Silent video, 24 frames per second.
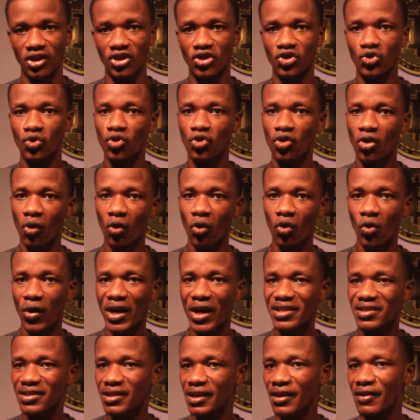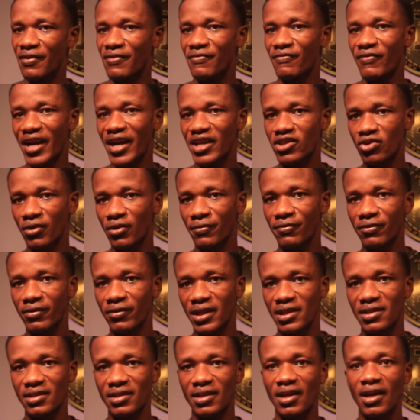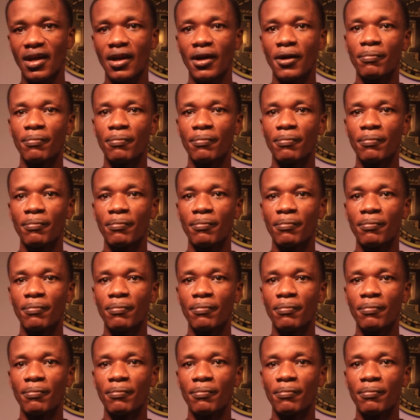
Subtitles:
Do your quest, invite your friends,